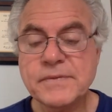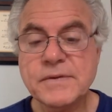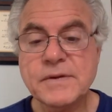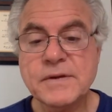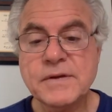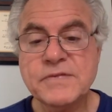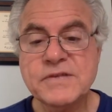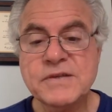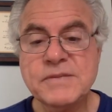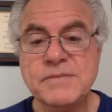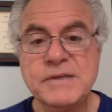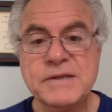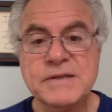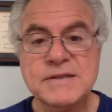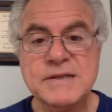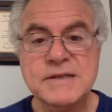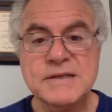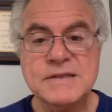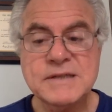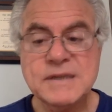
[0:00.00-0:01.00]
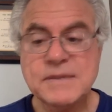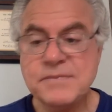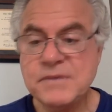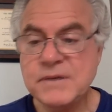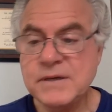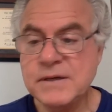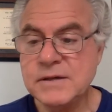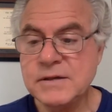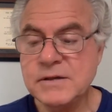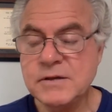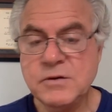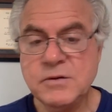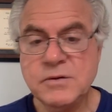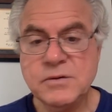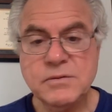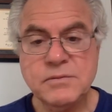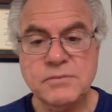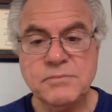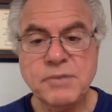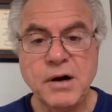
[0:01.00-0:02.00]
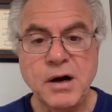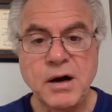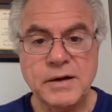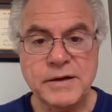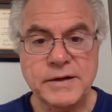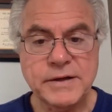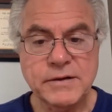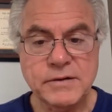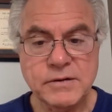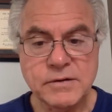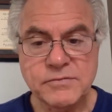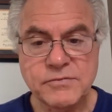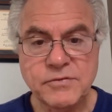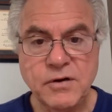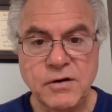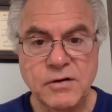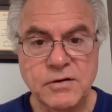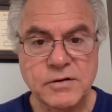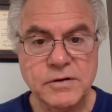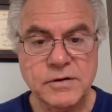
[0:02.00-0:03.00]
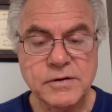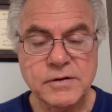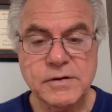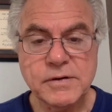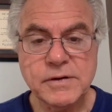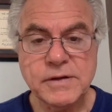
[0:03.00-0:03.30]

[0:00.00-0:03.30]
If somebody says something a little bawdy or vulgar,